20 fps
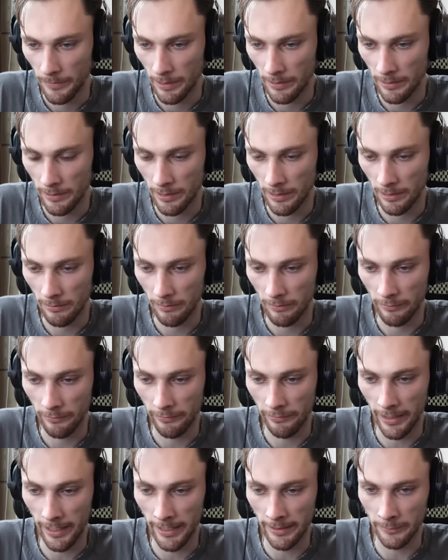That's good.
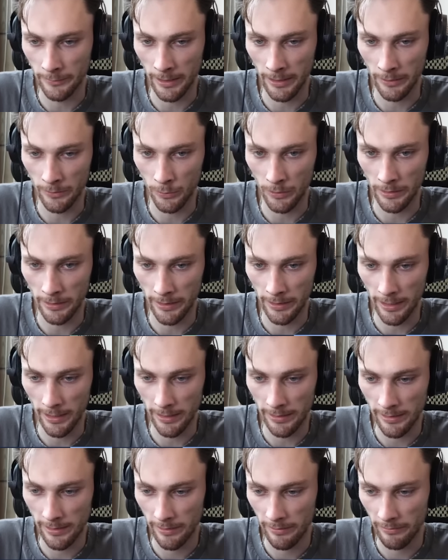Fine round one
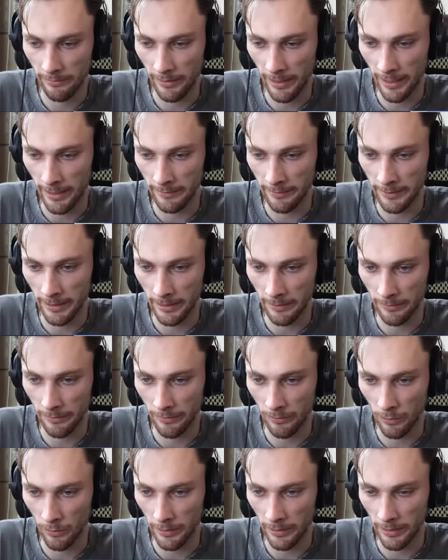guess. Fine round
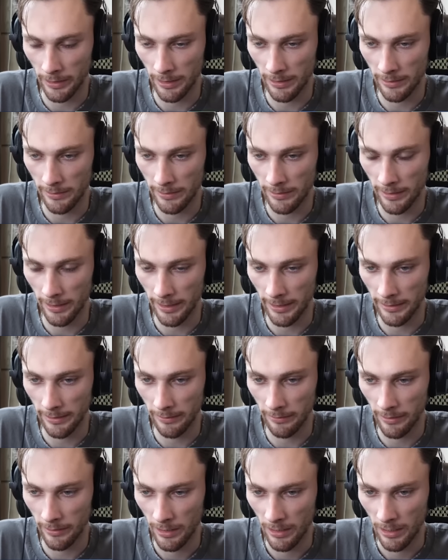four guess, kind
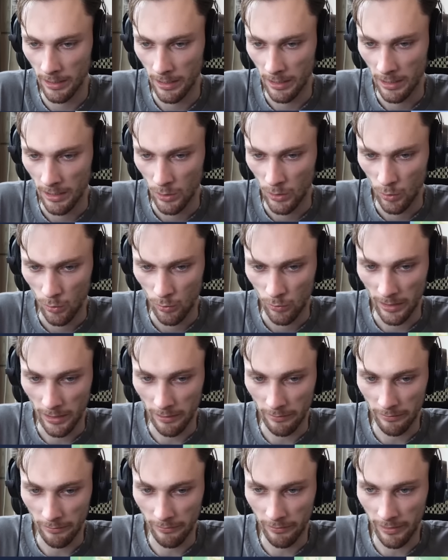of.
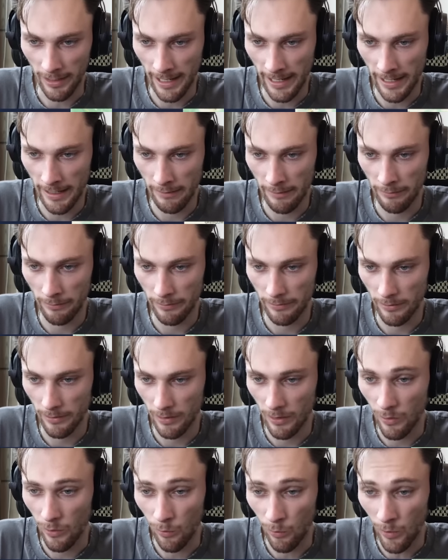Round five.
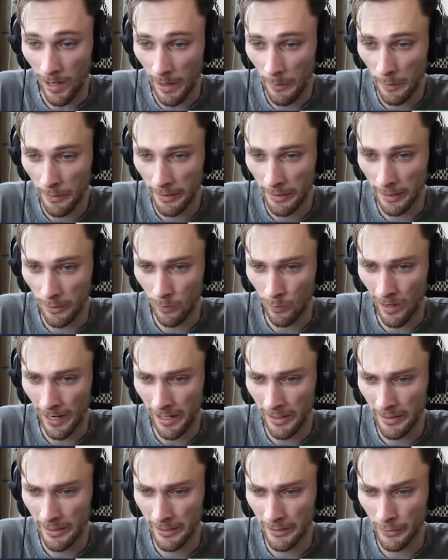Why were there why
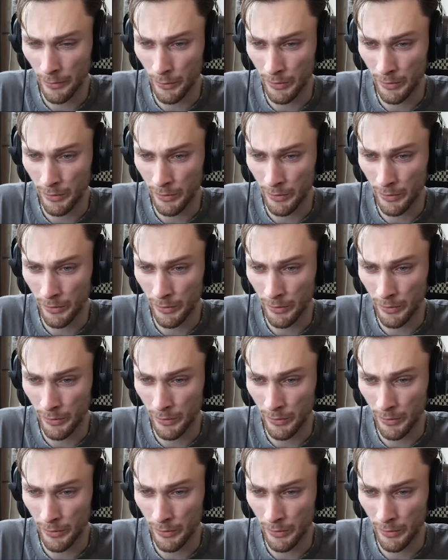are there